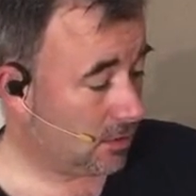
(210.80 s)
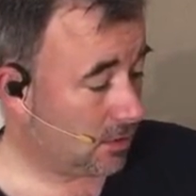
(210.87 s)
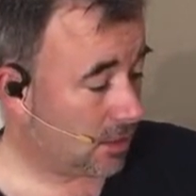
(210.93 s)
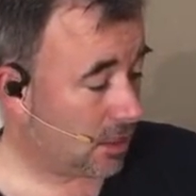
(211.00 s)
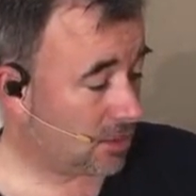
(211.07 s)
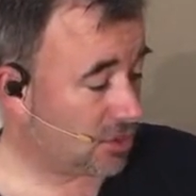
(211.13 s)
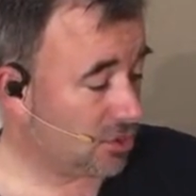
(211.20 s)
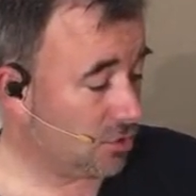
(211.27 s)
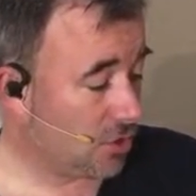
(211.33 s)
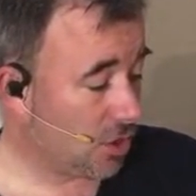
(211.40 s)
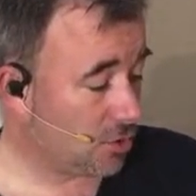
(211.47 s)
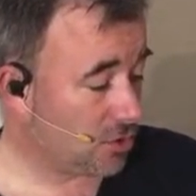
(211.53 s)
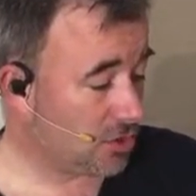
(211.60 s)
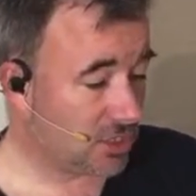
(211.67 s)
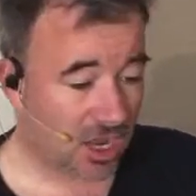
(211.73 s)

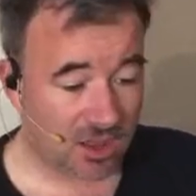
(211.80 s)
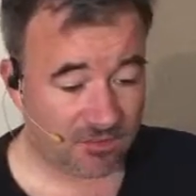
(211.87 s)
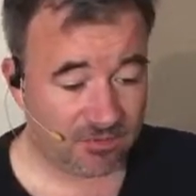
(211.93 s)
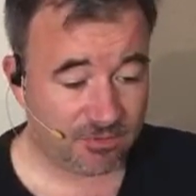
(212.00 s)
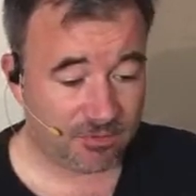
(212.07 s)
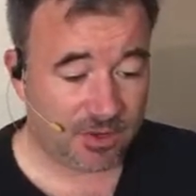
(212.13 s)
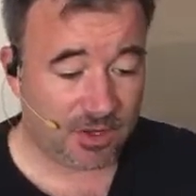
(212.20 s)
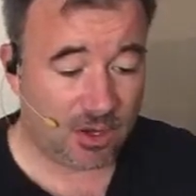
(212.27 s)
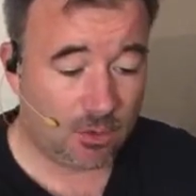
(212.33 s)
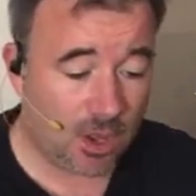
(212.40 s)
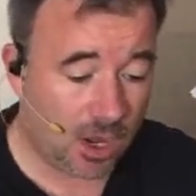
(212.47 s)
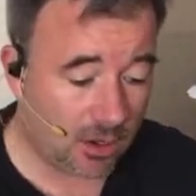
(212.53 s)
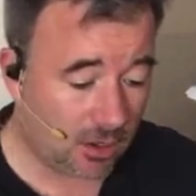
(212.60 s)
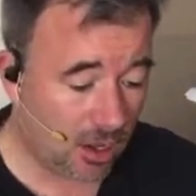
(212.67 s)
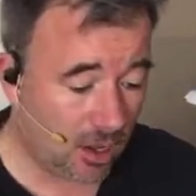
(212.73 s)
Asuko stuff.
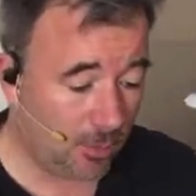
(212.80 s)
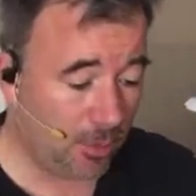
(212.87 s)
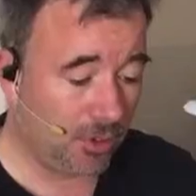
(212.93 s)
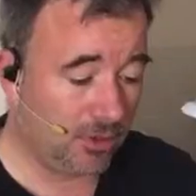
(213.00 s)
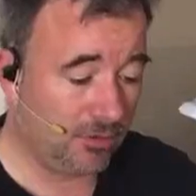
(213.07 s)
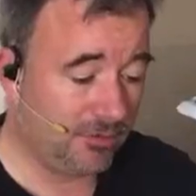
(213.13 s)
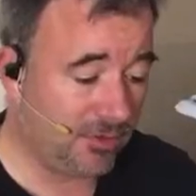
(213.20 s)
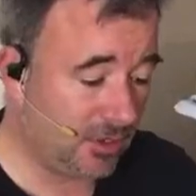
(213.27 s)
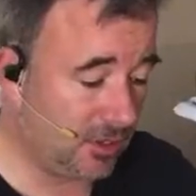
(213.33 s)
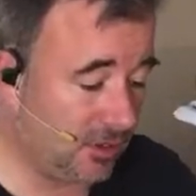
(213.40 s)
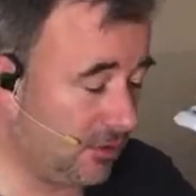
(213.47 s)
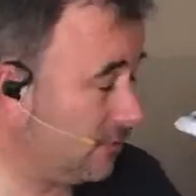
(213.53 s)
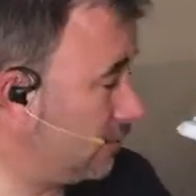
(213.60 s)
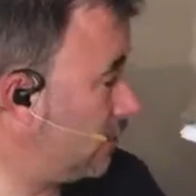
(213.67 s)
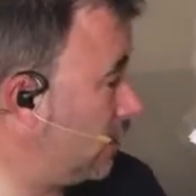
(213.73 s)
Got a couple of
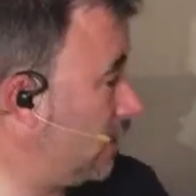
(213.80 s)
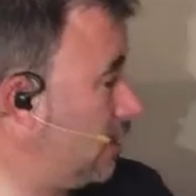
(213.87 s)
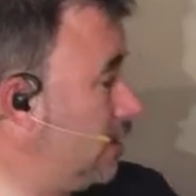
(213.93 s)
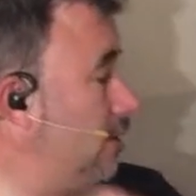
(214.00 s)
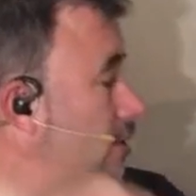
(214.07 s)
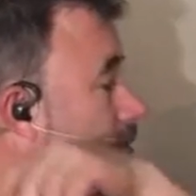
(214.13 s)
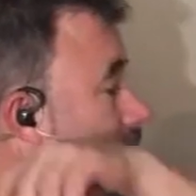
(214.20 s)
the